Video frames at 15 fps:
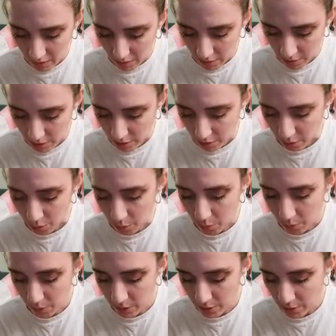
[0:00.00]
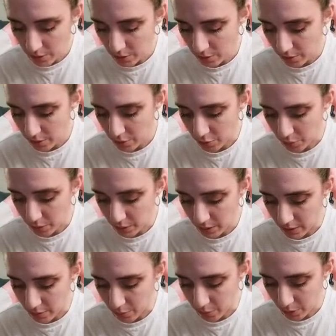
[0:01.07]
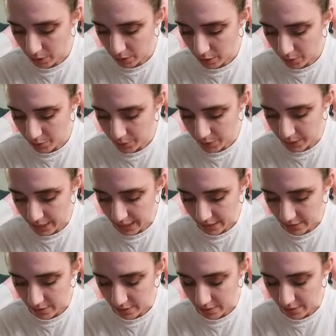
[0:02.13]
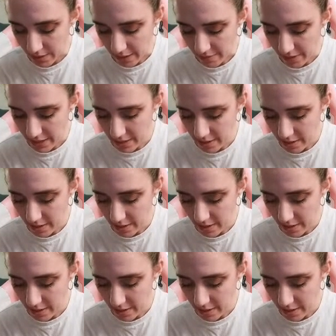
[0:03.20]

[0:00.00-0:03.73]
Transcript: So what we're gonna do is we're gonna work over the next 7